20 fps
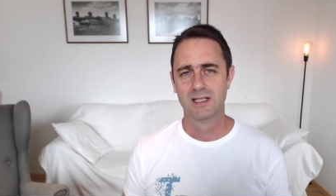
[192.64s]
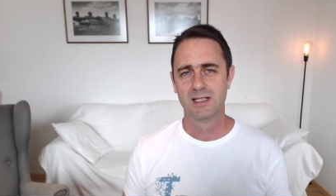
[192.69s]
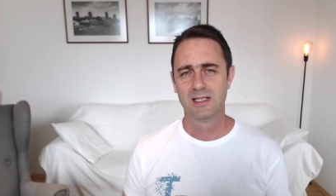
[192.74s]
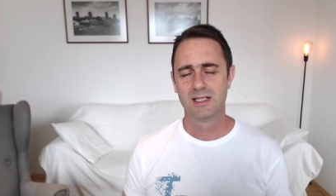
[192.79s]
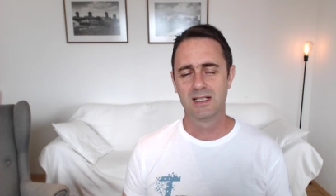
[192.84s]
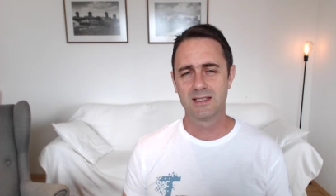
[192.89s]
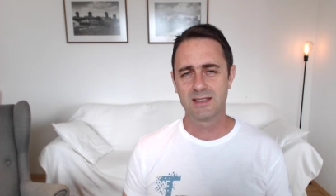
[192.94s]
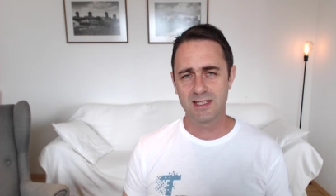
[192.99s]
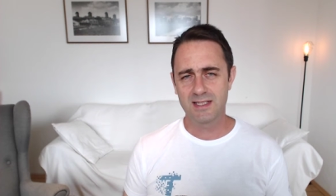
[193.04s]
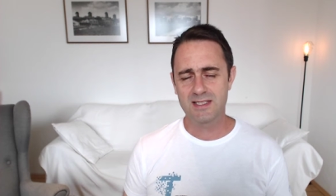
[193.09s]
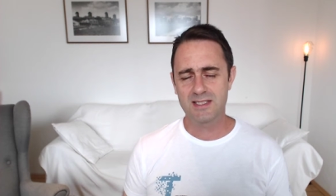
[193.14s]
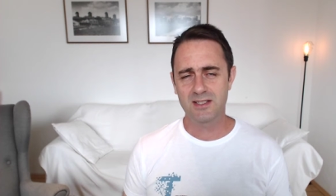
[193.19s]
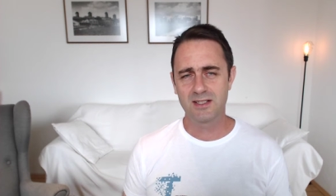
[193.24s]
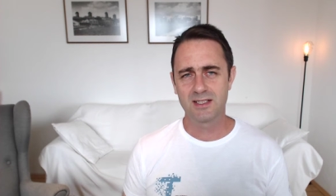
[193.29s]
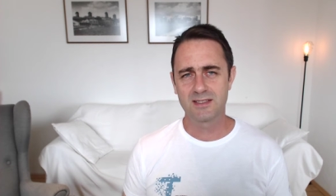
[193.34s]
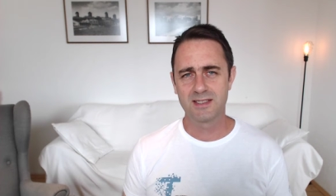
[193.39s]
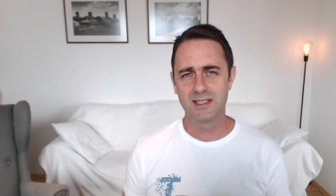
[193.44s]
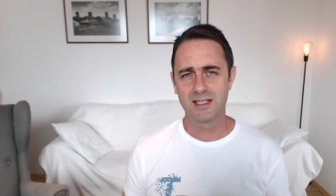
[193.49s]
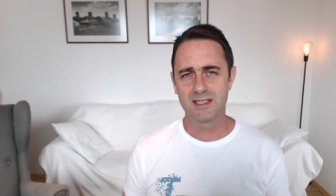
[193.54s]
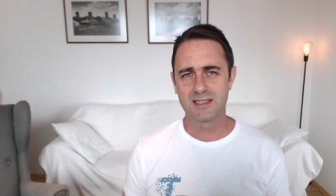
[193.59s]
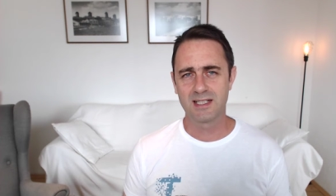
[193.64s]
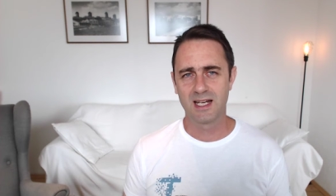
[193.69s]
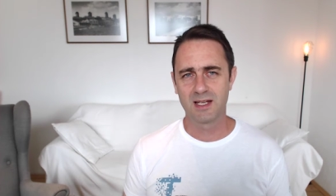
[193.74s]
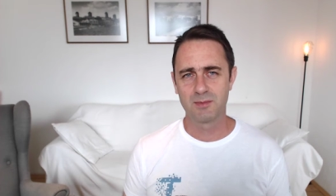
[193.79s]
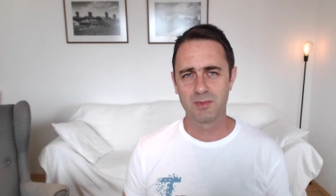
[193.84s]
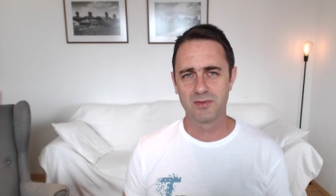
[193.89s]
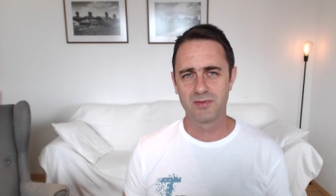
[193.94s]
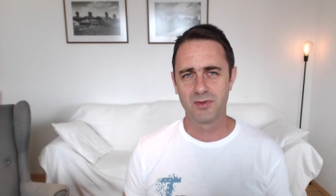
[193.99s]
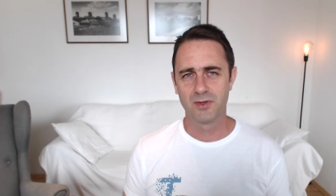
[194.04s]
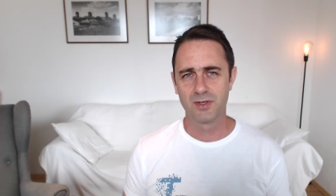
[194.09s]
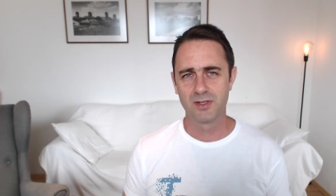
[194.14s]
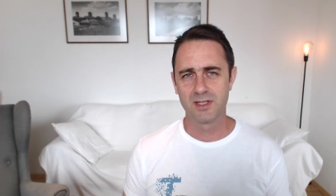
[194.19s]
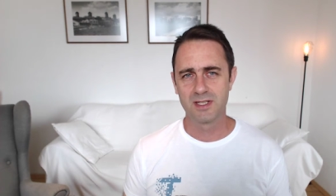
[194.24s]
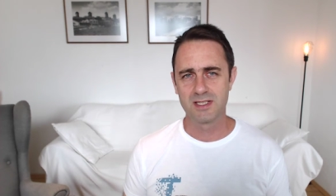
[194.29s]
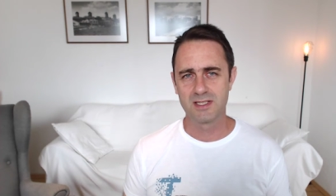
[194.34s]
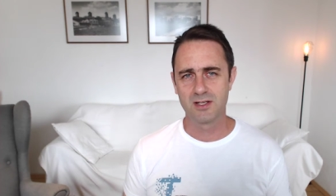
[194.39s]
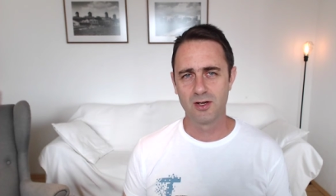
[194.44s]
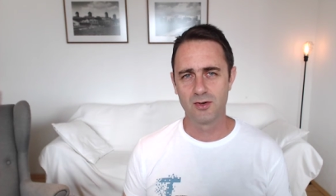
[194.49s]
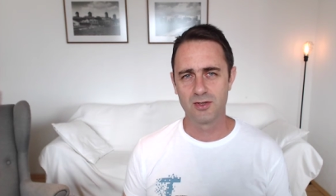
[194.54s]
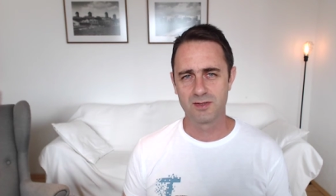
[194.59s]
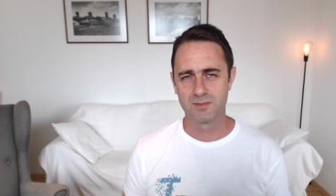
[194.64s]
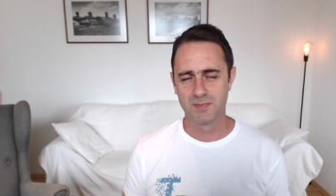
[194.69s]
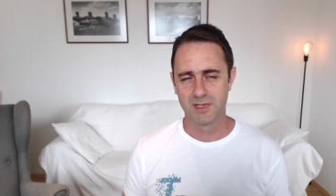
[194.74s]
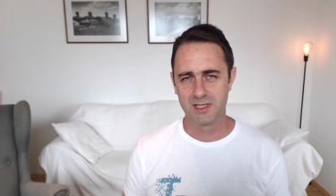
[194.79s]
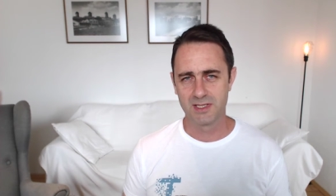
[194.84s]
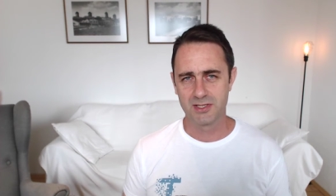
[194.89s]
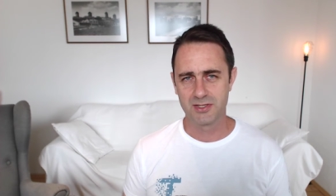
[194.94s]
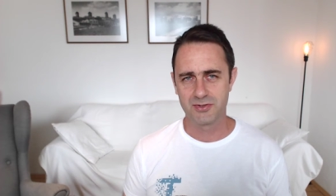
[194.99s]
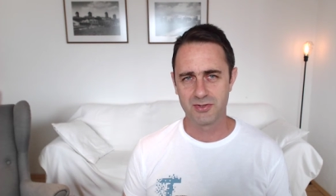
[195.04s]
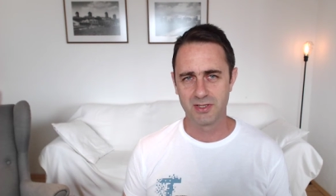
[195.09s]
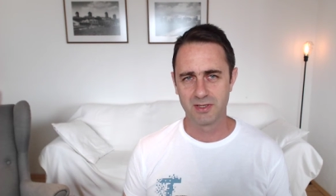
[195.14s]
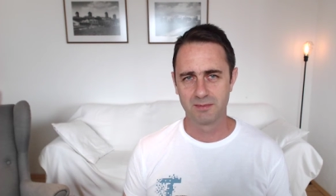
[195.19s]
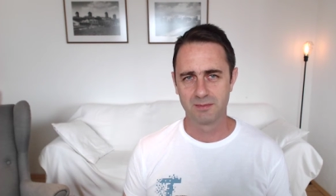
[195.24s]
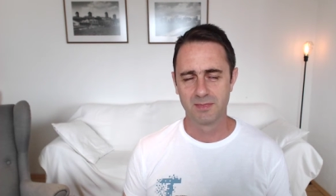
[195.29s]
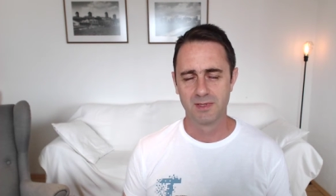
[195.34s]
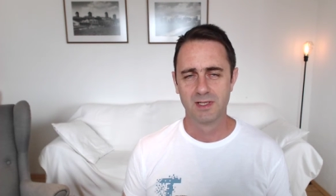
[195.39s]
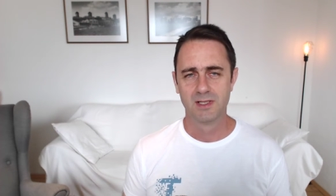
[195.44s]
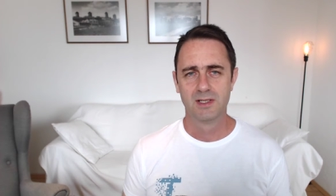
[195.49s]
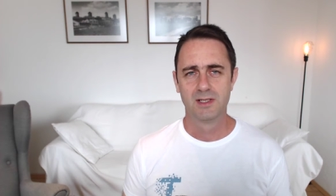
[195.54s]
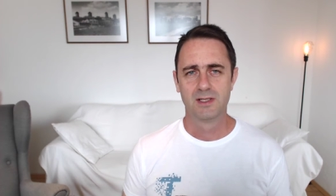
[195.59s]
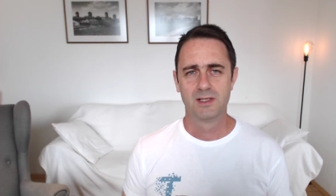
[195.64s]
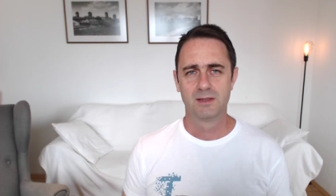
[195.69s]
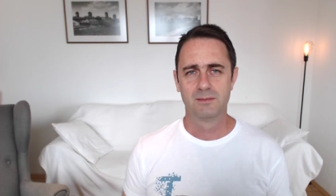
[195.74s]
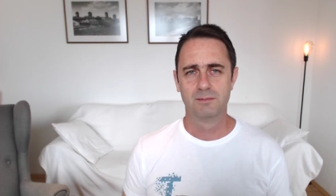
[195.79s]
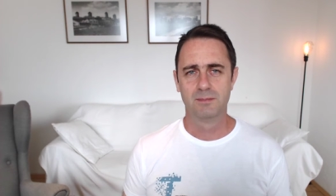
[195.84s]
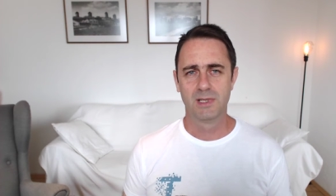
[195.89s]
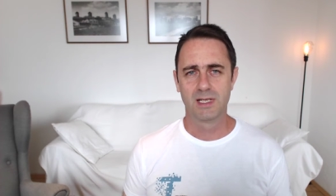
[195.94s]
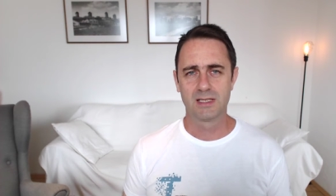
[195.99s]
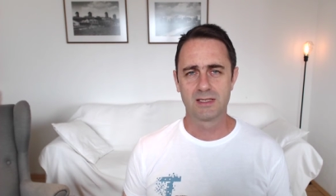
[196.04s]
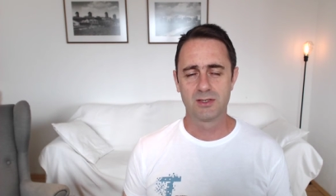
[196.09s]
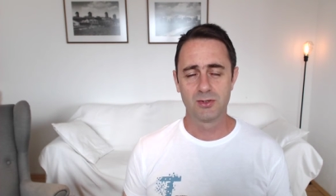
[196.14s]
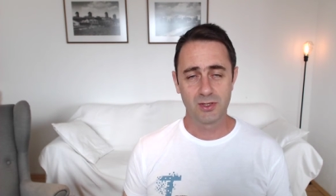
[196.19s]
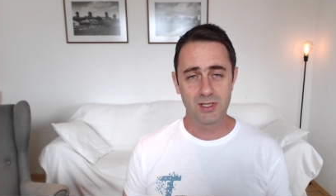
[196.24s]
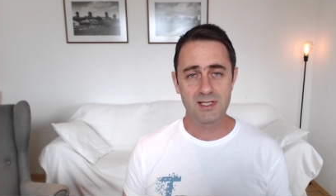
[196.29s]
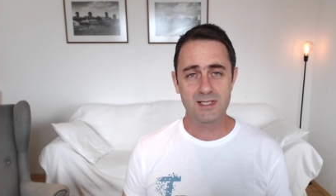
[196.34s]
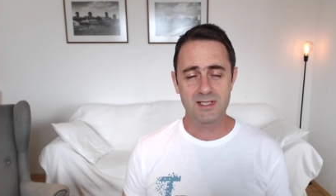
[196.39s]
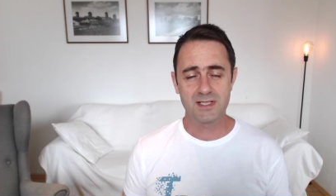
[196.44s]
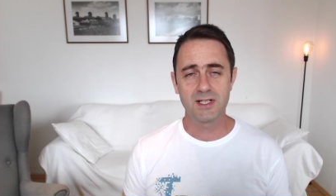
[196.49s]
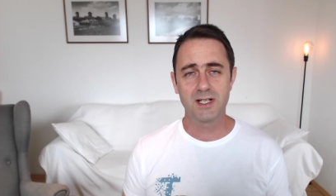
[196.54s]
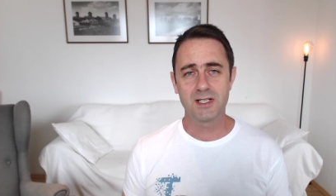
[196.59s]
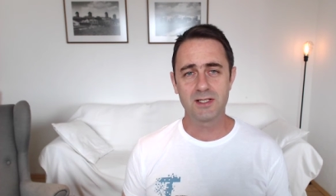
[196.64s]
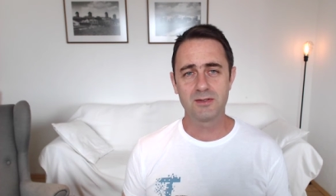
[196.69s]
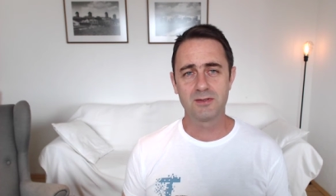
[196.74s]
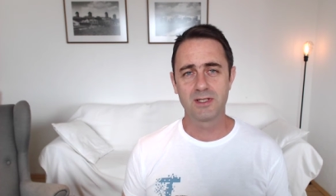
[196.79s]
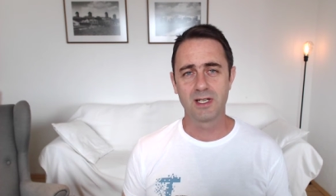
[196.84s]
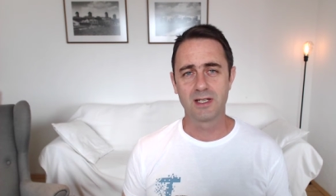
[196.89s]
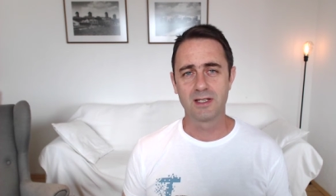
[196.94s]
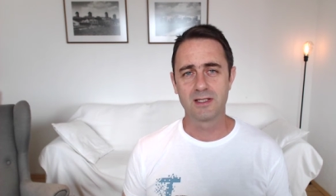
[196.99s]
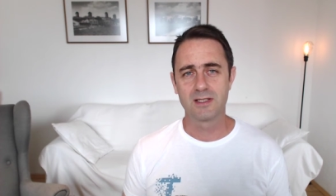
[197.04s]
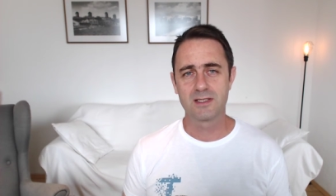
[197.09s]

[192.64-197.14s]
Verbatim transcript: and then it's gonna take time before this goes mainstream but you can start today.